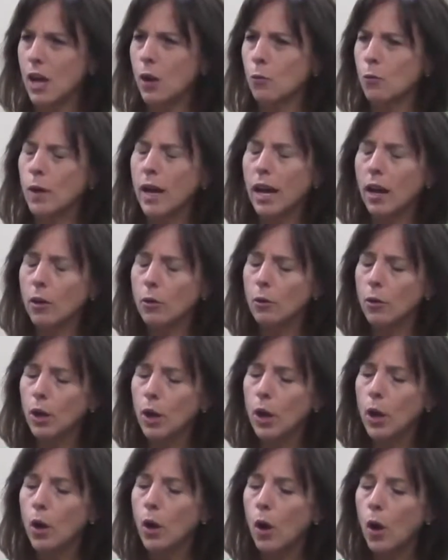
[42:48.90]
Well,
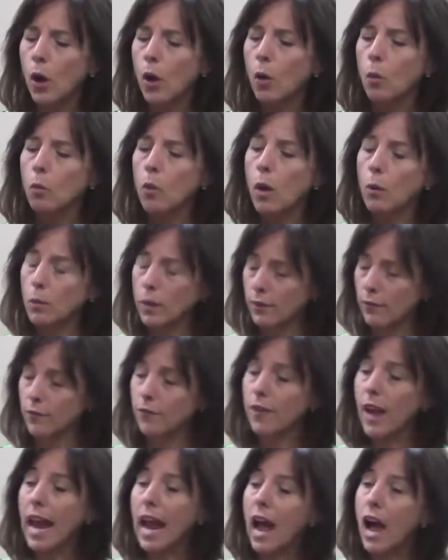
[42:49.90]
what we
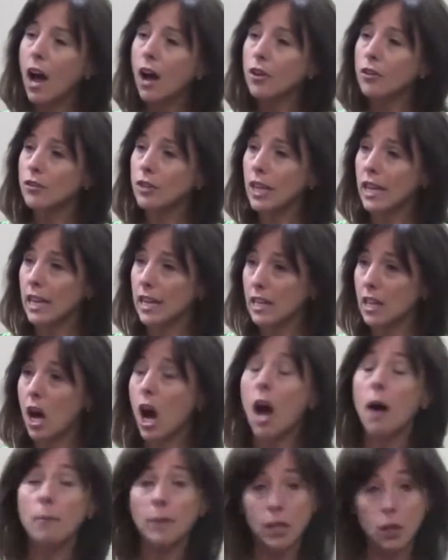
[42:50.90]
found in
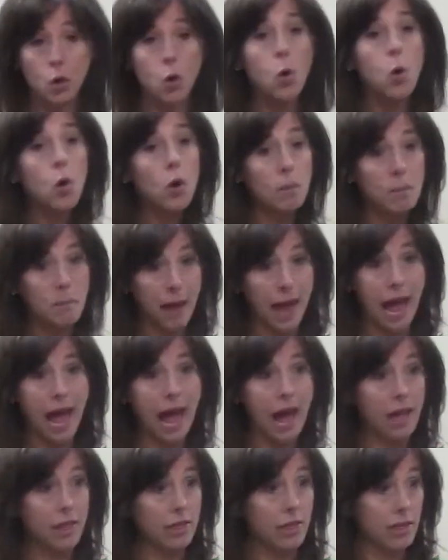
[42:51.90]
Common Core math